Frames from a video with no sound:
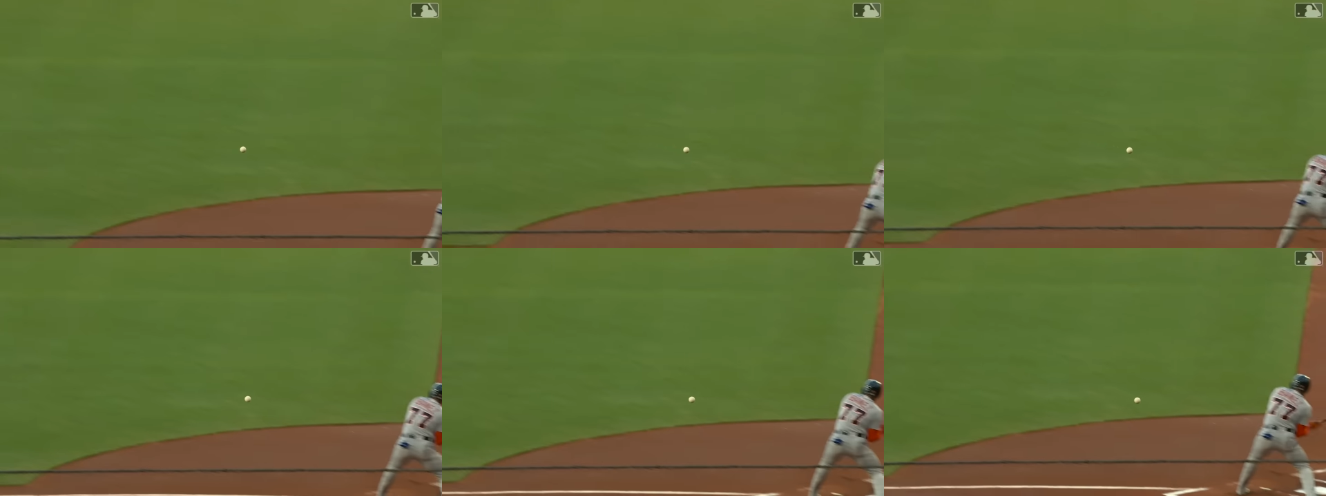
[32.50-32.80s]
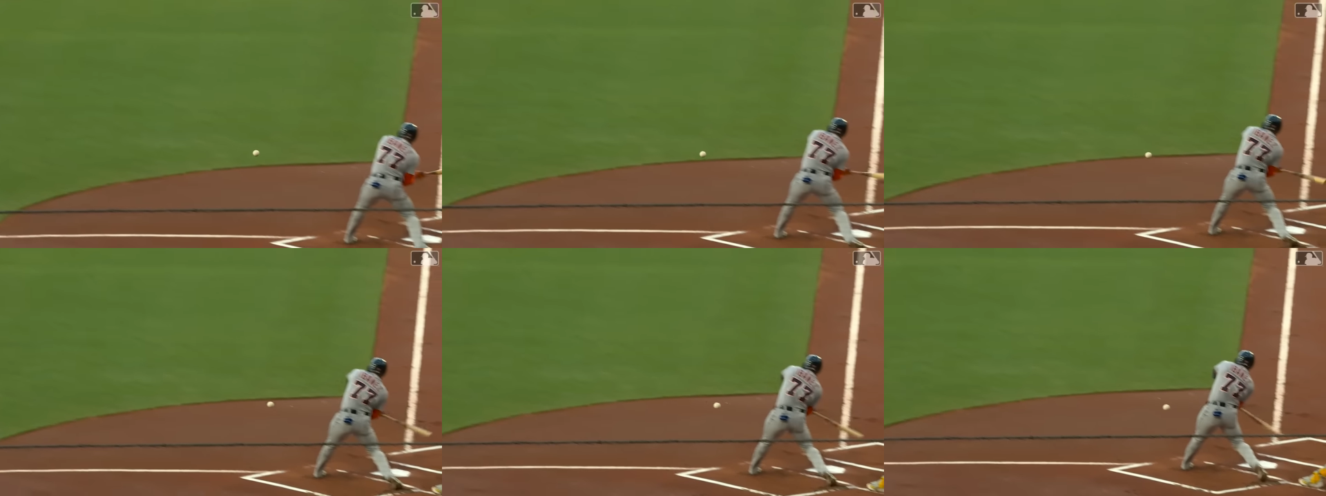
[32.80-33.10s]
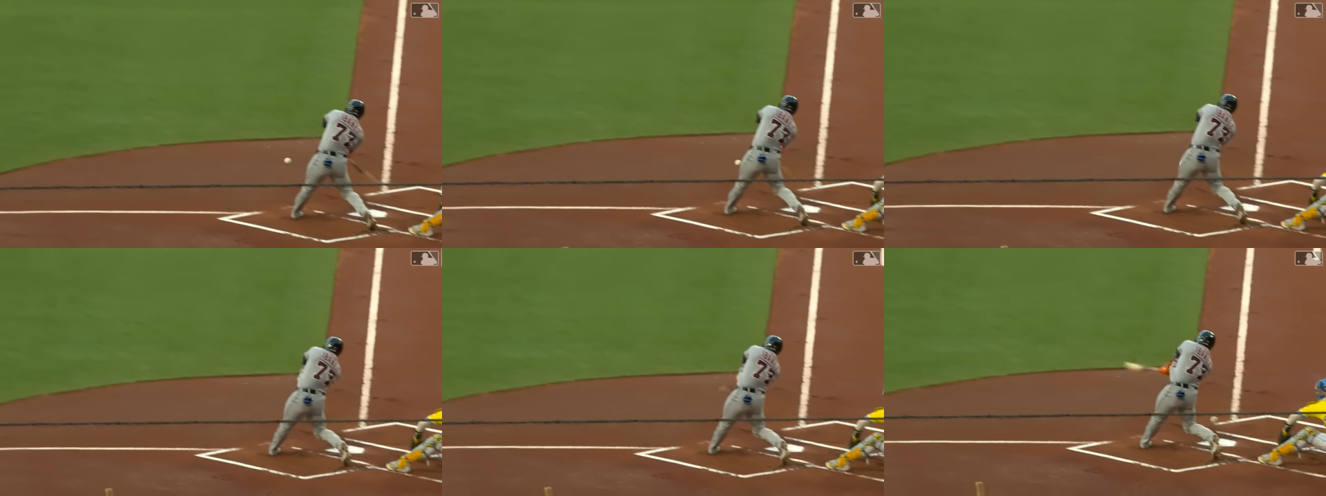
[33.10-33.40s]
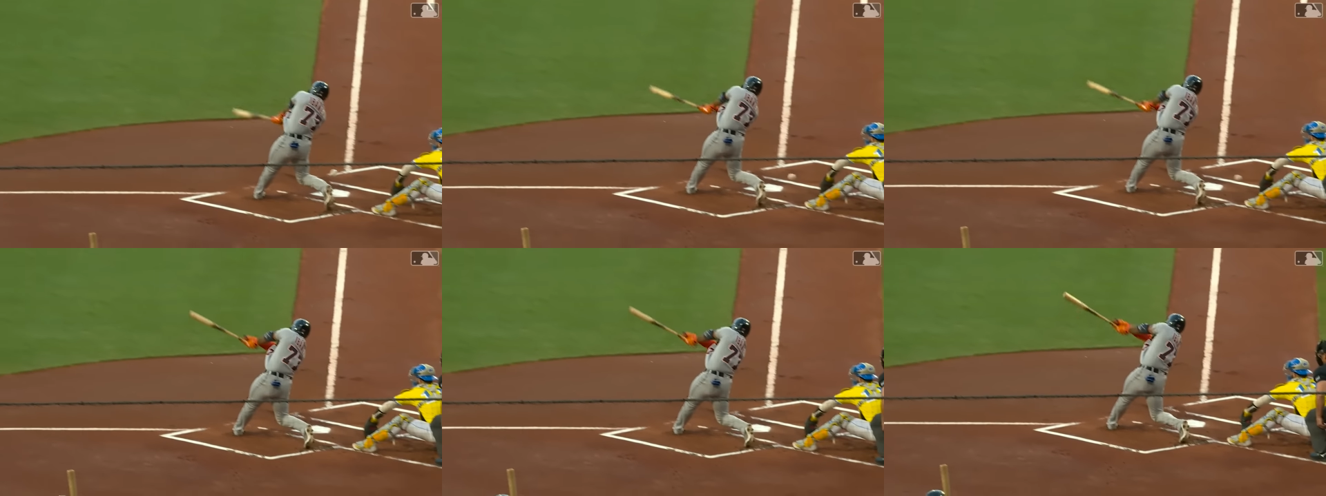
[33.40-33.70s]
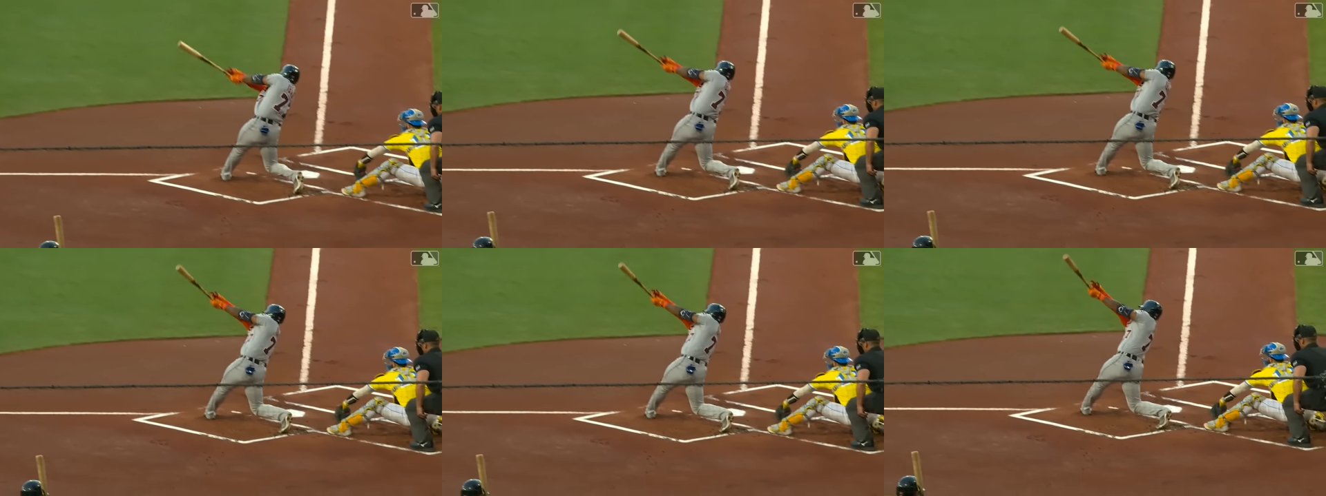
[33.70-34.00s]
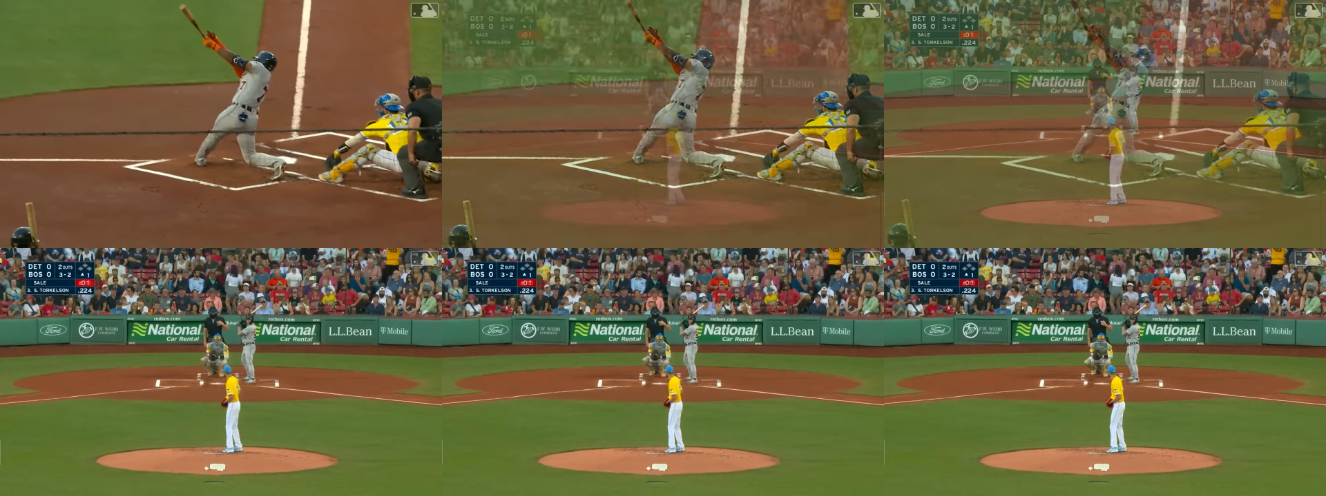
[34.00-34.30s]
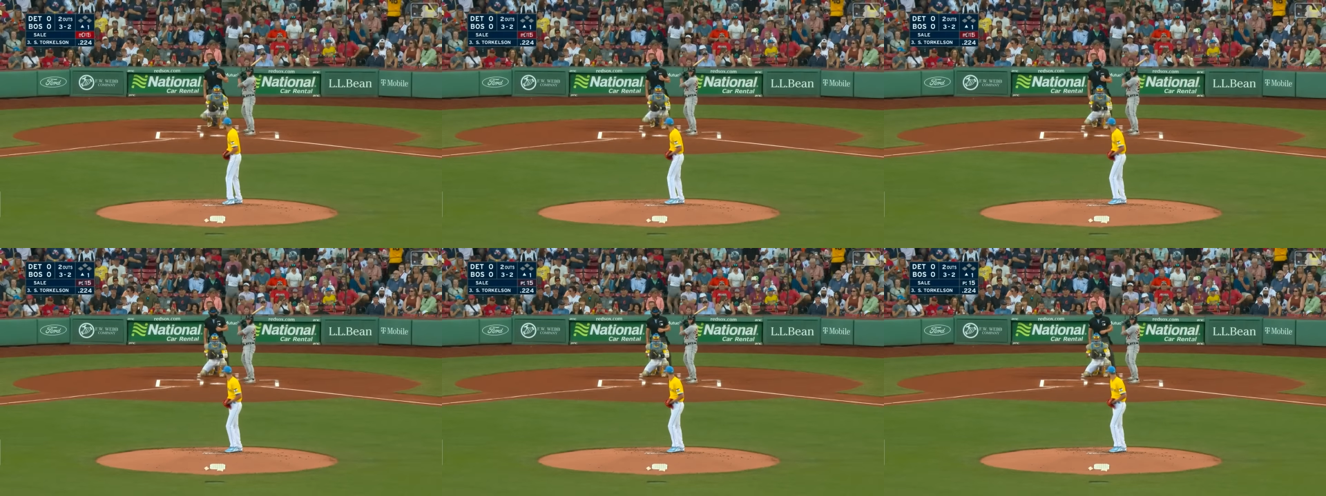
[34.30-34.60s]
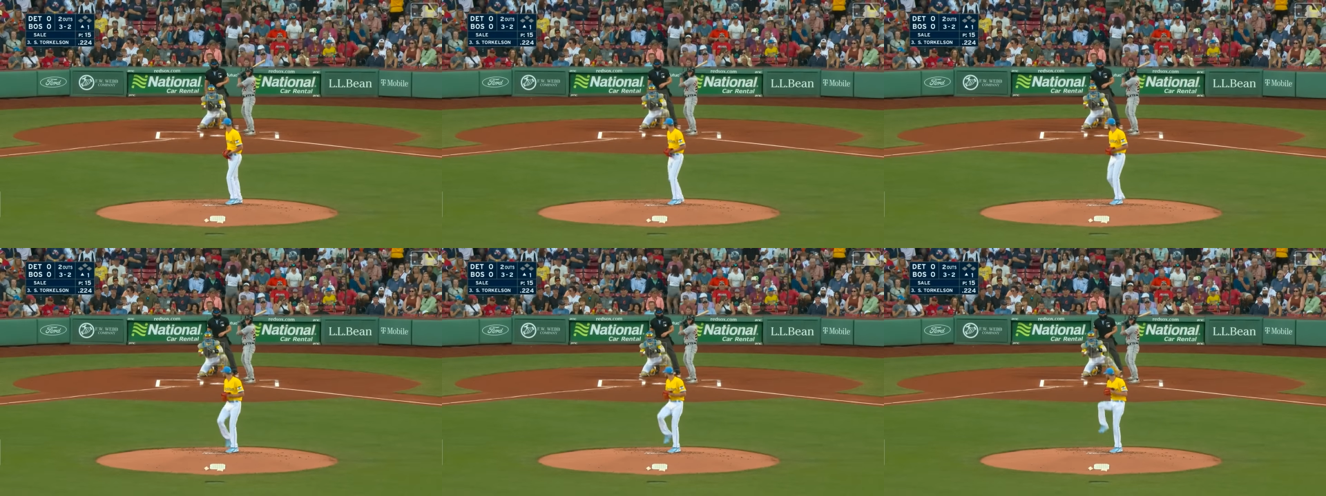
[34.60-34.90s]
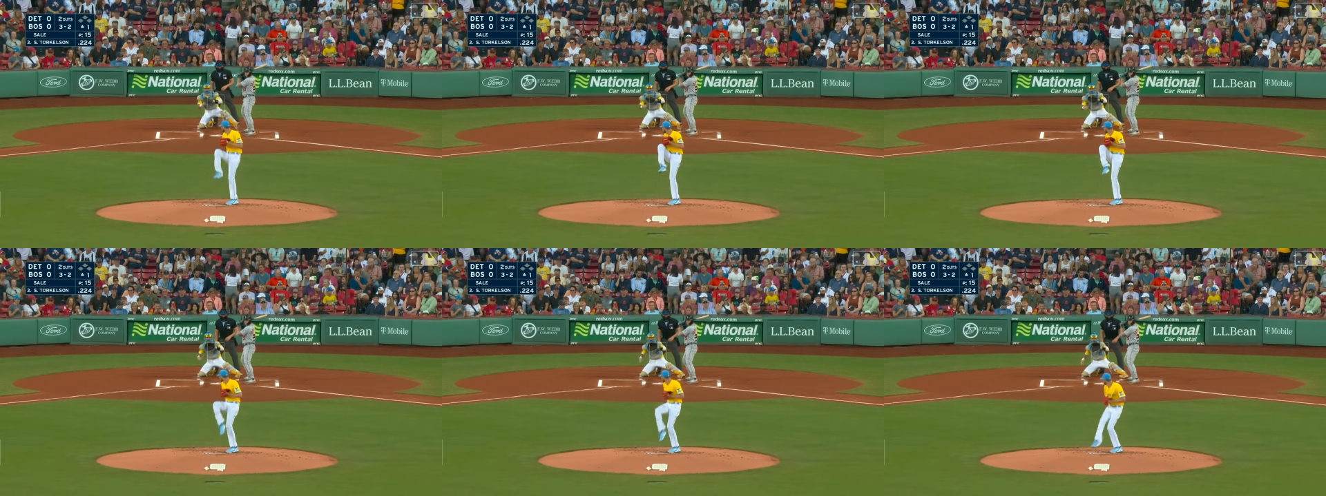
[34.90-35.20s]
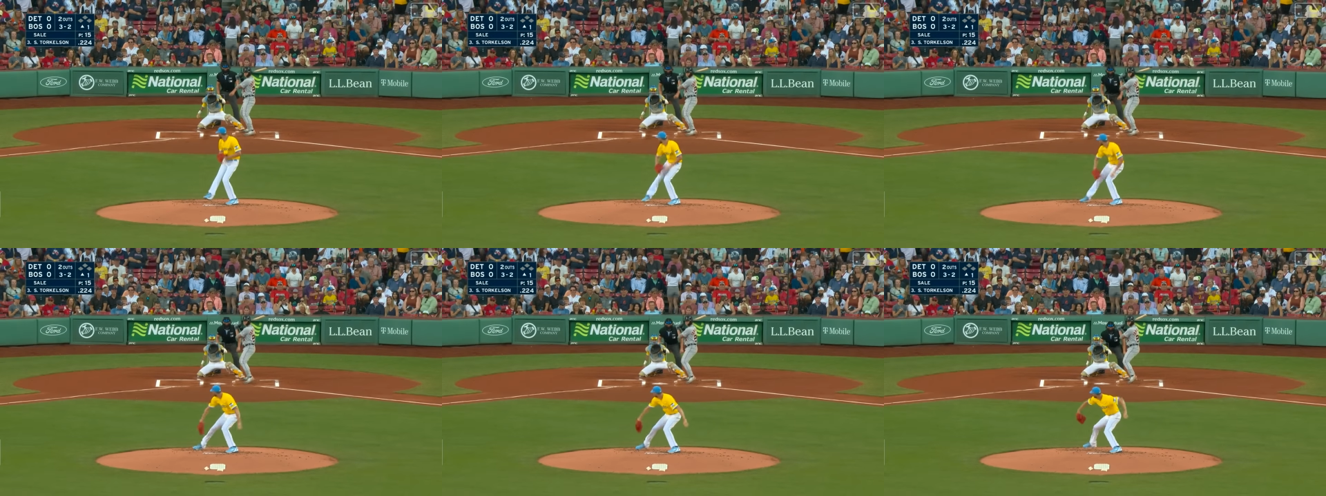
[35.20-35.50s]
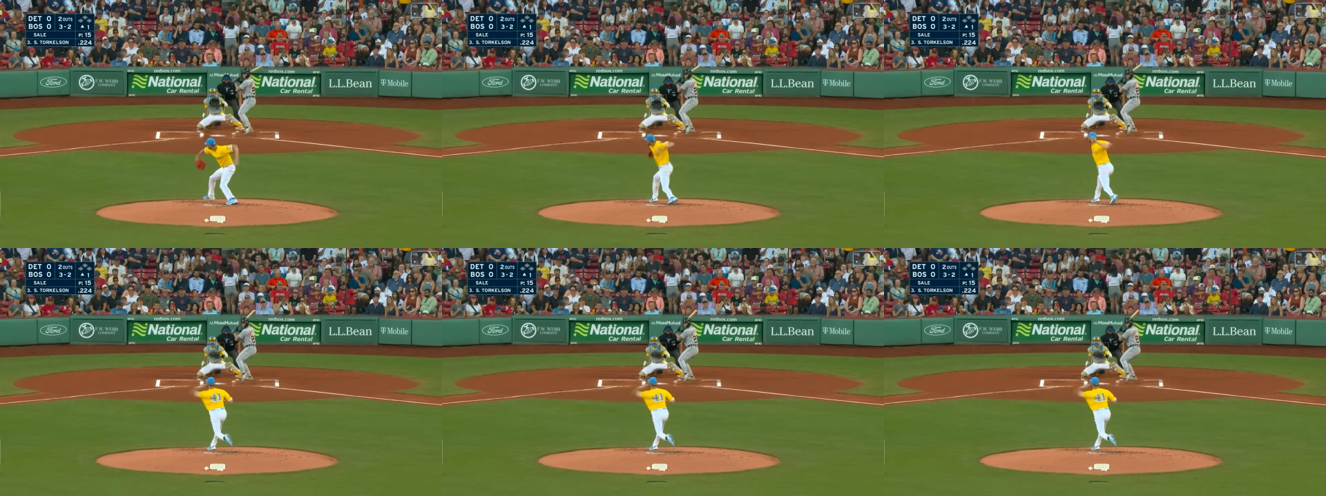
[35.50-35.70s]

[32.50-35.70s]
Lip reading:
(no speaker visible)